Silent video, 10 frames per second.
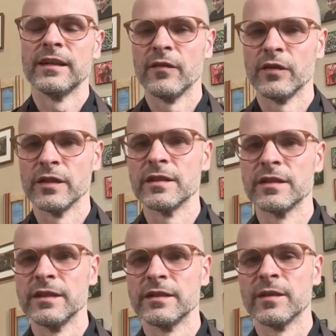if you can
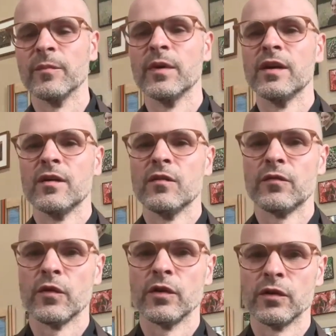see some
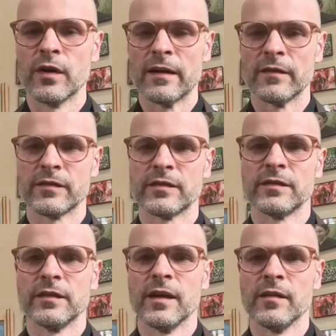photographs,
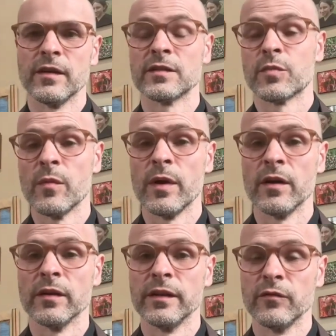that's
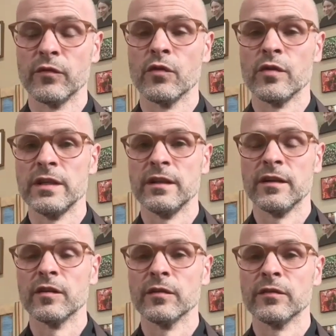primarily of Ronit in
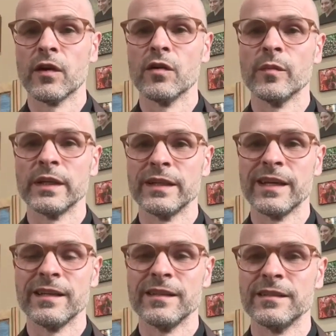her farming
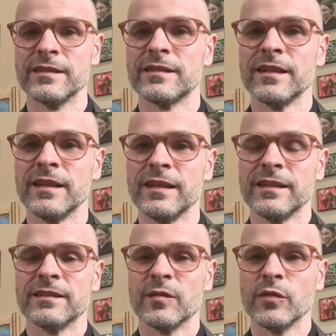days,
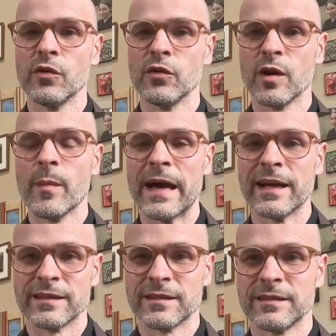some yoga
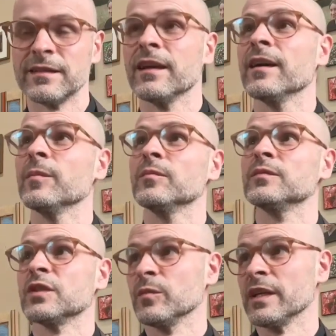mats,
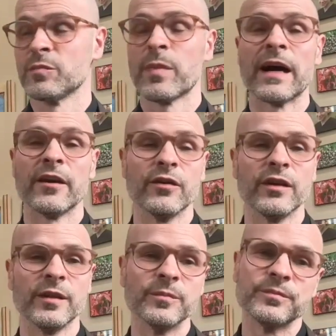some nice
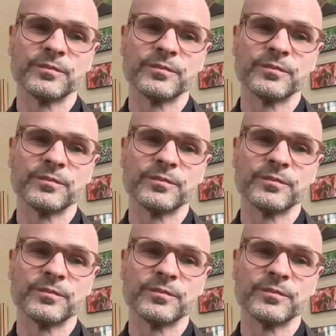pottery